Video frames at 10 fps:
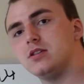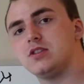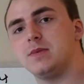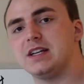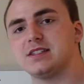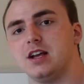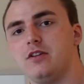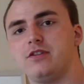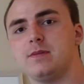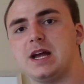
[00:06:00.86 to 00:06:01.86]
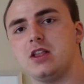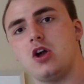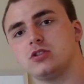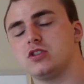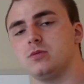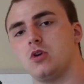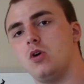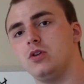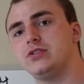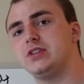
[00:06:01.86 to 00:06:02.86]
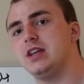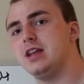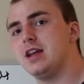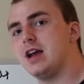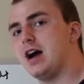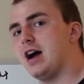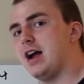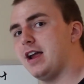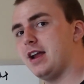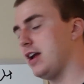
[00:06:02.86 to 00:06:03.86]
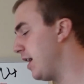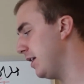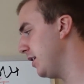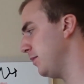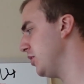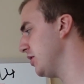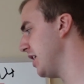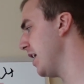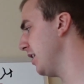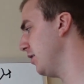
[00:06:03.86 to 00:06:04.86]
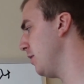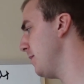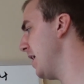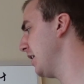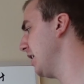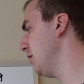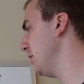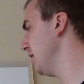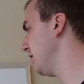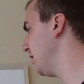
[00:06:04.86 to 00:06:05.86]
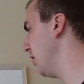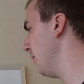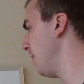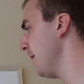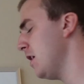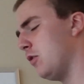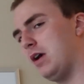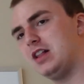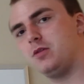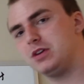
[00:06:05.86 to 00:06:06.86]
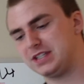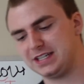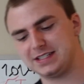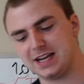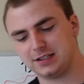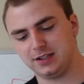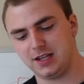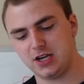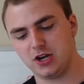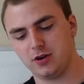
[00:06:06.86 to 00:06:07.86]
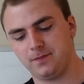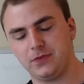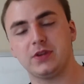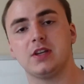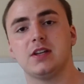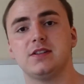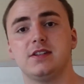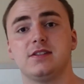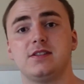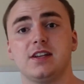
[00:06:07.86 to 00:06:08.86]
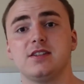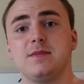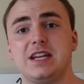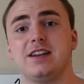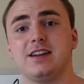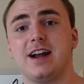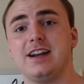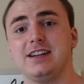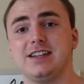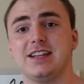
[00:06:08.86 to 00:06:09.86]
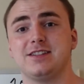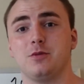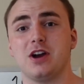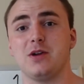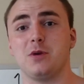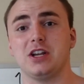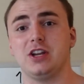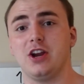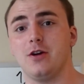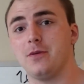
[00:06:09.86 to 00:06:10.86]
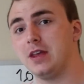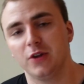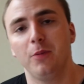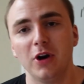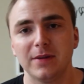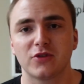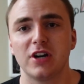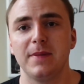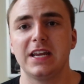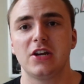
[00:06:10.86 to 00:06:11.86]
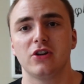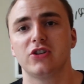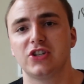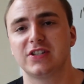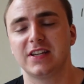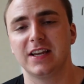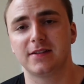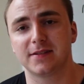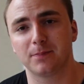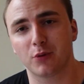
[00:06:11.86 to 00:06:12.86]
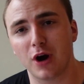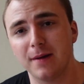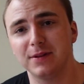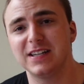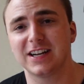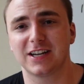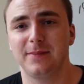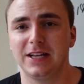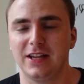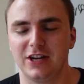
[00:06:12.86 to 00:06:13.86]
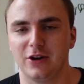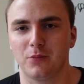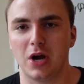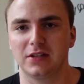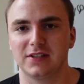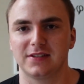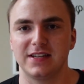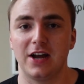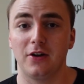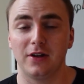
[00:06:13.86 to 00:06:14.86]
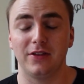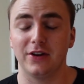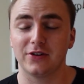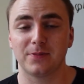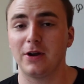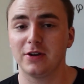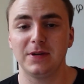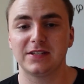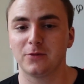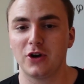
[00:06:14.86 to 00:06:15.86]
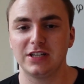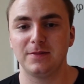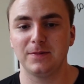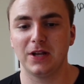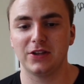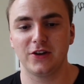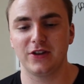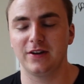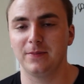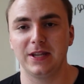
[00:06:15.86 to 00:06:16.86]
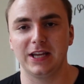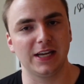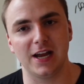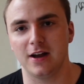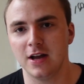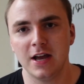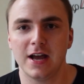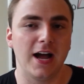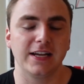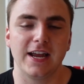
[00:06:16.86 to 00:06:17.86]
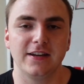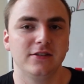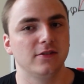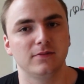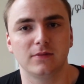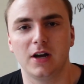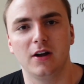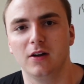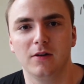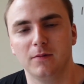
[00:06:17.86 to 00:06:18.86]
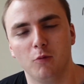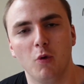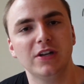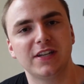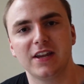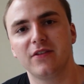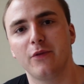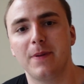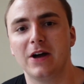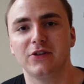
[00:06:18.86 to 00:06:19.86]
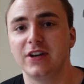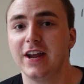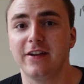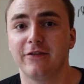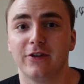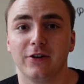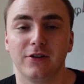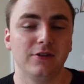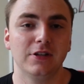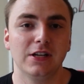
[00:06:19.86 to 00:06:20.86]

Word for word: to myself and my long-term goals, I ended up just gaining the weight back anyways. So while it wasn't exactly linear, doesn't mean I didn't get to where I wanted to go. the point I'm trying to make here is just, it's probably not gonna be a linear process. Now, there's probably gonna be some crazy people out there that have been like, yeah, I gained uh, one-tenth of a pound a day for